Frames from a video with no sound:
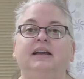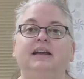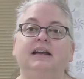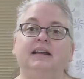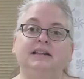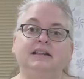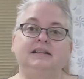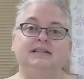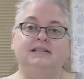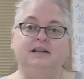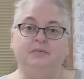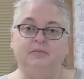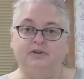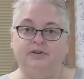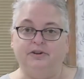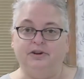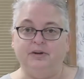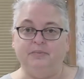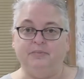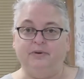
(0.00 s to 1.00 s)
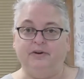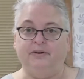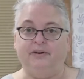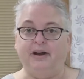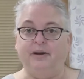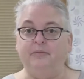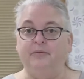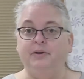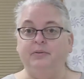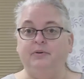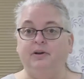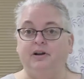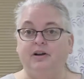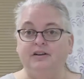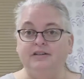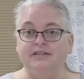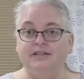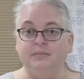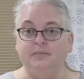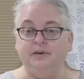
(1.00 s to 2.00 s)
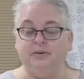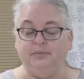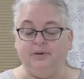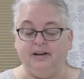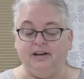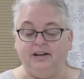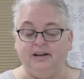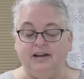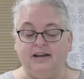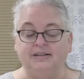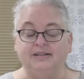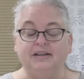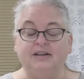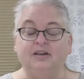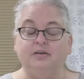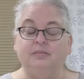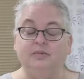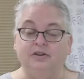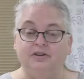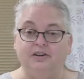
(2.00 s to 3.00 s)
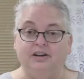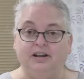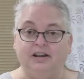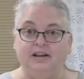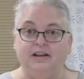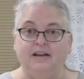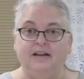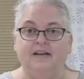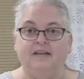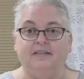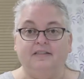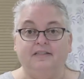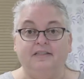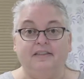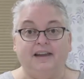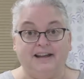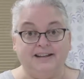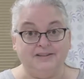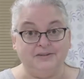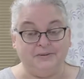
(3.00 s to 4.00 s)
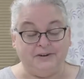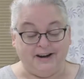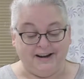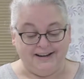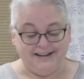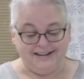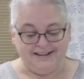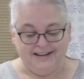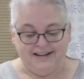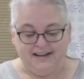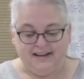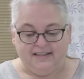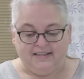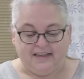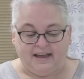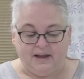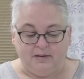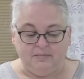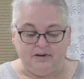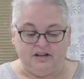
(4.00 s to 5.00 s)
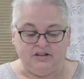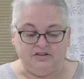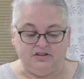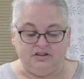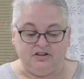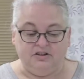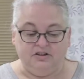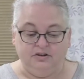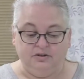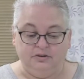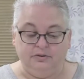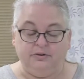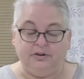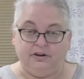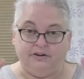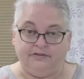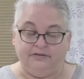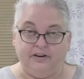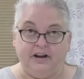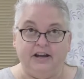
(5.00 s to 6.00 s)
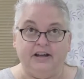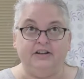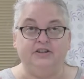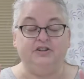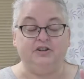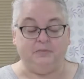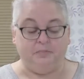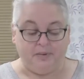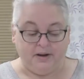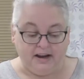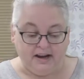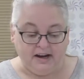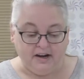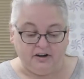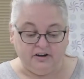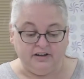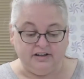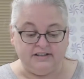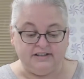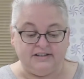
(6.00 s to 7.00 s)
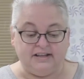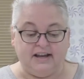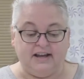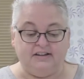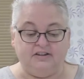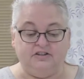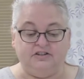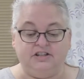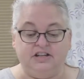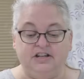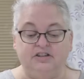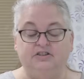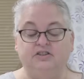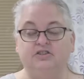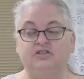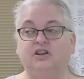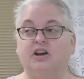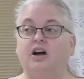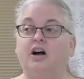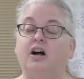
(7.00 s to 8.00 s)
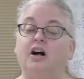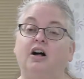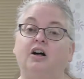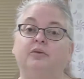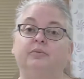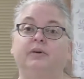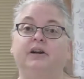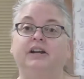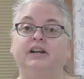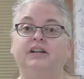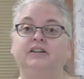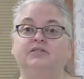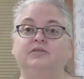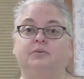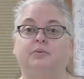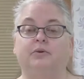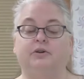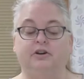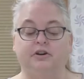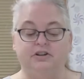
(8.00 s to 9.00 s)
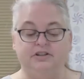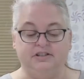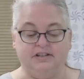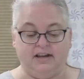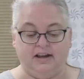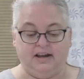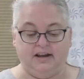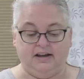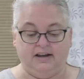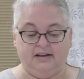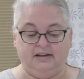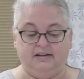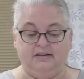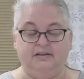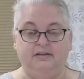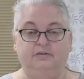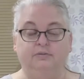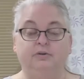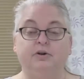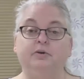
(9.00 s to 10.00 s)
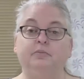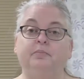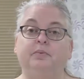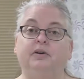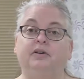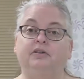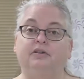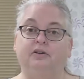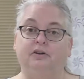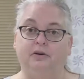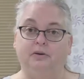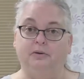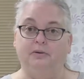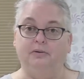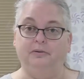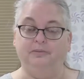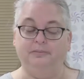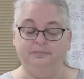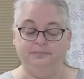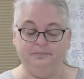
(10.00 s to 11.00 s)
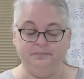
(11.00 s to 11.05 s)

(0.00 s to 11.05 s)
In the Summer Learning Program, we will also be reading as a community. That's right. That means you, your friends, your parents, and your teachers all reading towards a group goal.